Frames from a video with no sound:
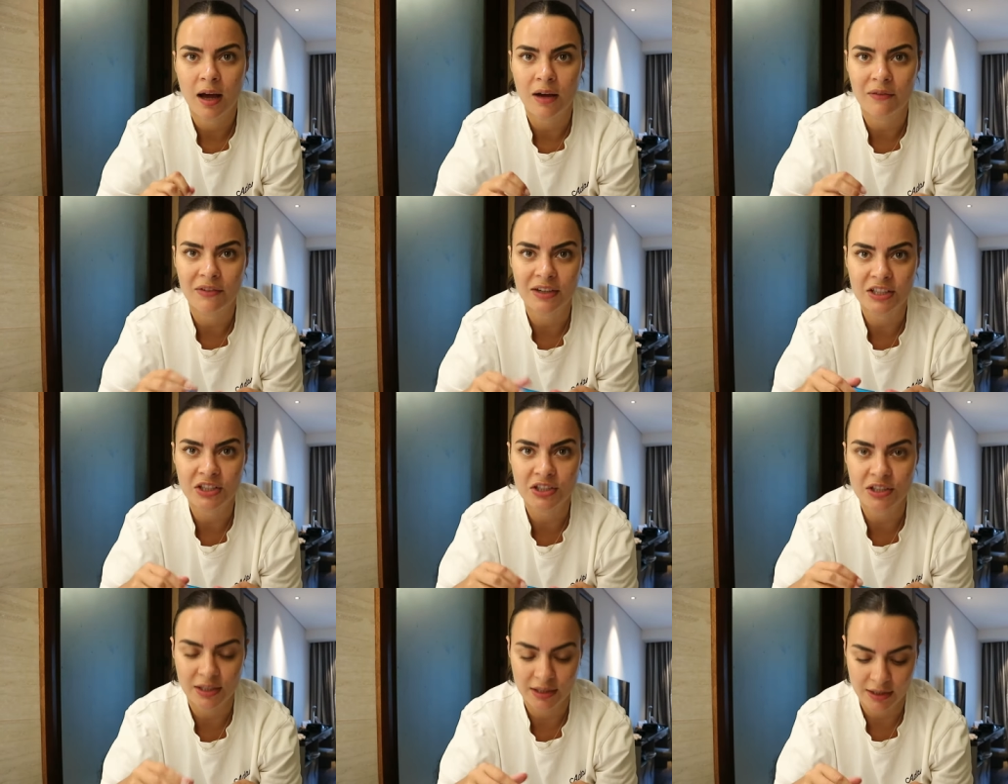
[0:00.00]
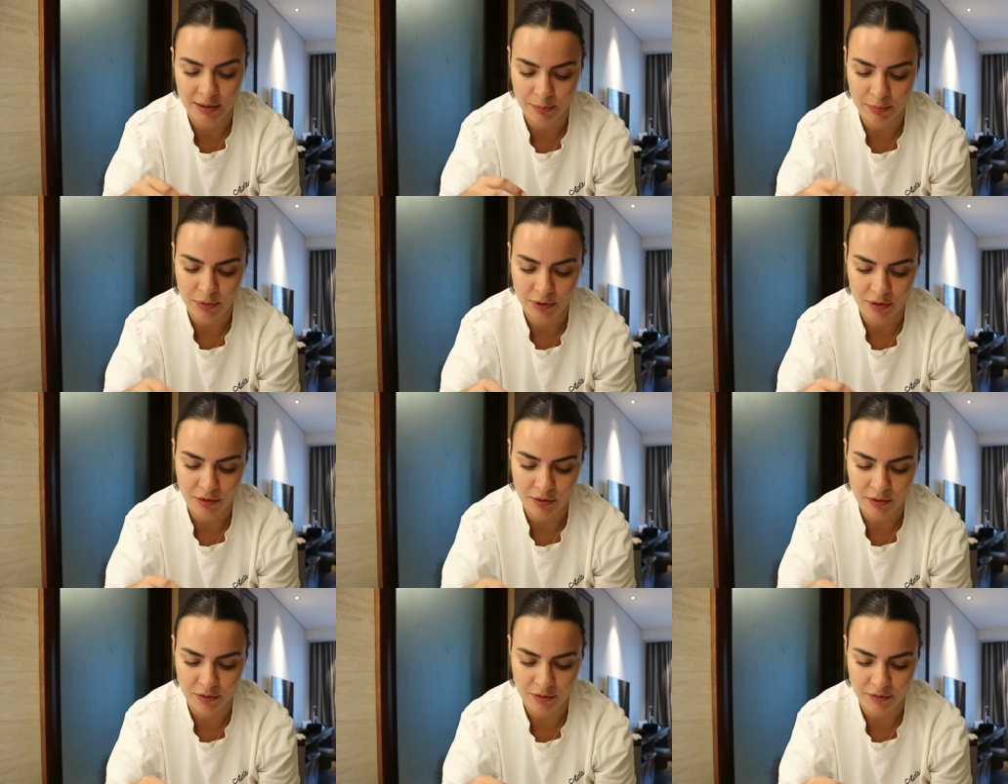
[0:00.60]
I've actually
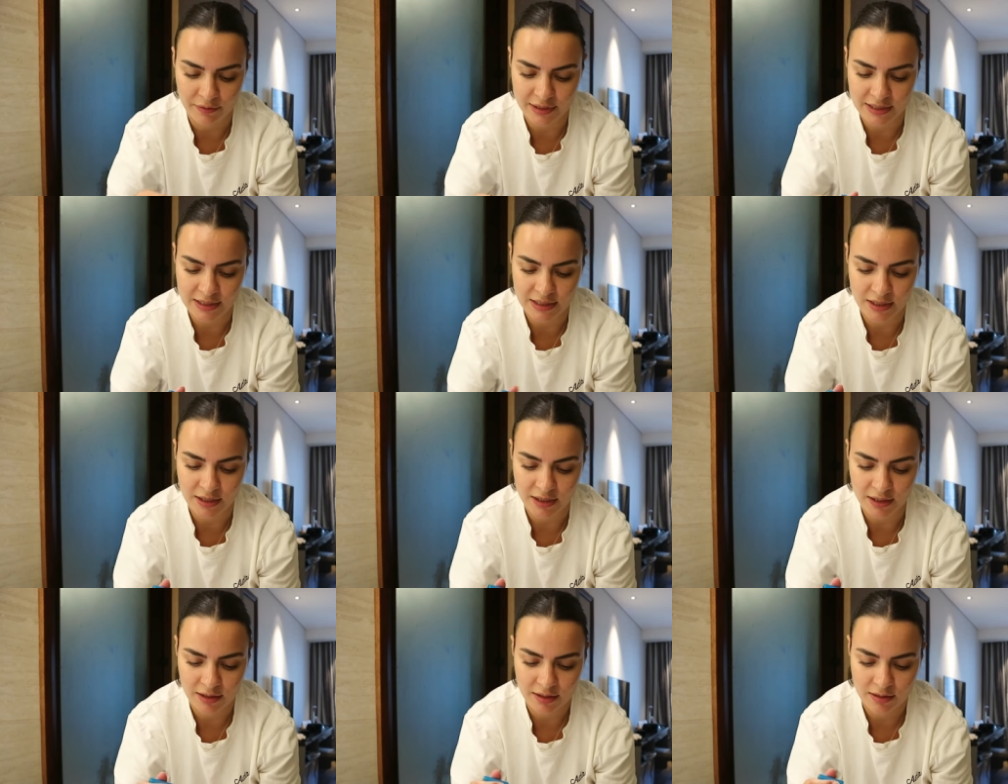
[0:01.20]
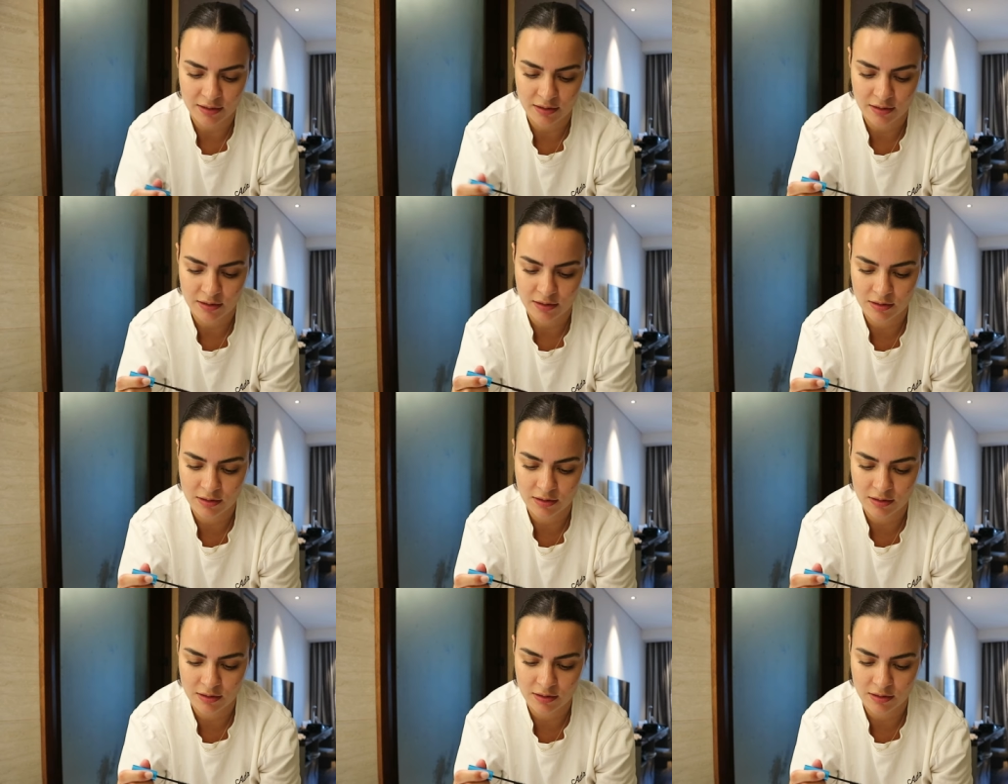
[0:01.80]
put it on already.